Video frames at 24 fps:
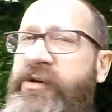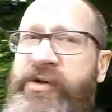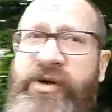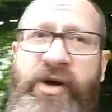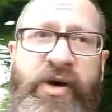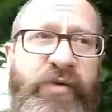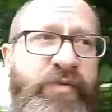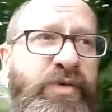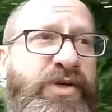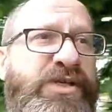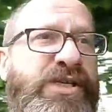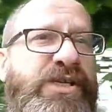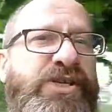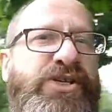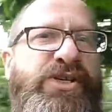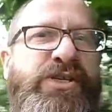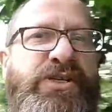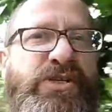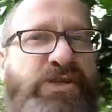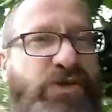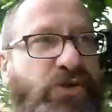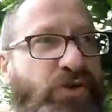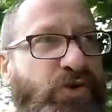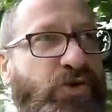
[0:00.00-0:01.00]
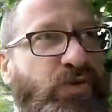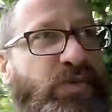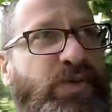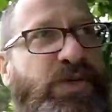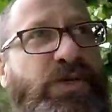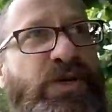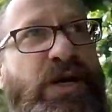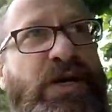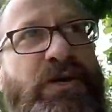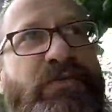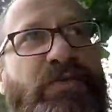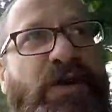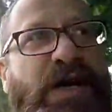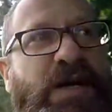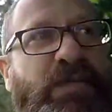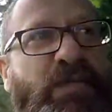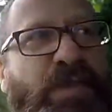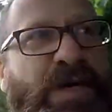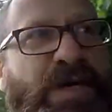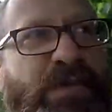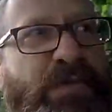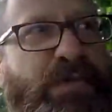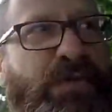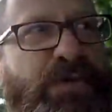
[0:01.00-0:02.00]
you know, musicians groups, trying to find
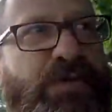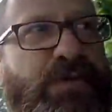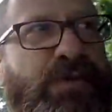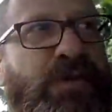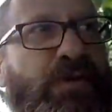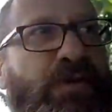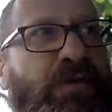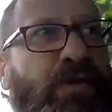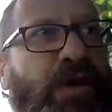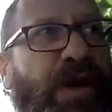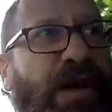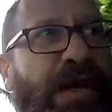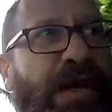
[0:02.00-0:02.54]
people who are